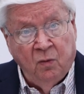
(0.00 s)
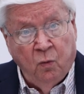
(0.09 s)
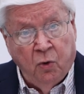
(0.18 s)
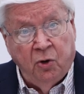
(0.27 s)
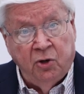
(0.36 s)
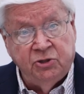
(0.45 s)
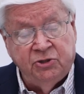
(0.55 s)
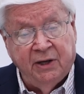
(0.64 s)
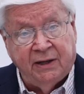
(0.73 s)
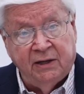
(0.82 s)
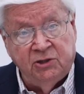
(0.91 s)
words
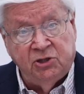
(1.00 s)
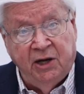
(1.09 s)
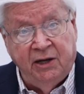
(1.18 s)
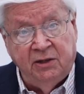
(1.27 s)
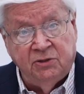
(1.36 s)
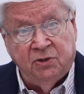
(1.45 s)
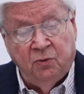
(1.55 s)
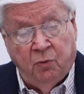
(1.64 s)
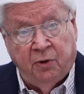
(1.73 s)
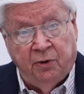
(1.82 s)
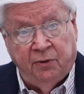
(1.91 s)
that can change the
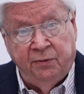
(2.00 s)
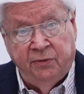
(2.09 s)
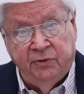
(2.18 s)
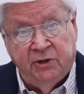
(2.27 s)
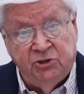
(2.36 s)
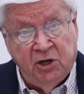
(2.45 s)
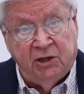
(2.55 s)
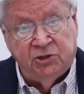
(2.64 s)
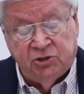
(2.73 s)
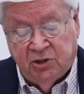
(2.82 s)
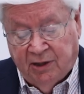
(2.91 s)
world, the
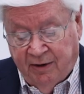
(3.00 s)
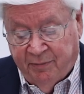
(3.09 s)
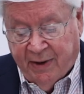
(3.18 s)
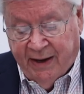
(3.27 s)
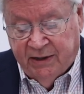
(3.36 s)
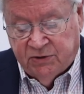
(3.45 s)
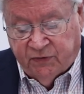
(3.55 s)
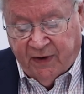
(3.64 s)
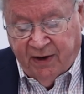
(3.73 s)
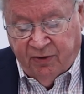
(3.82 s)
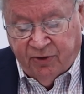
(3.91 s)
just shall live by his
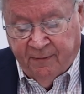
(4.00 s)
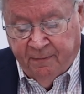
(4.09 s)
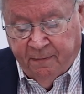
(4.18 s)
faith,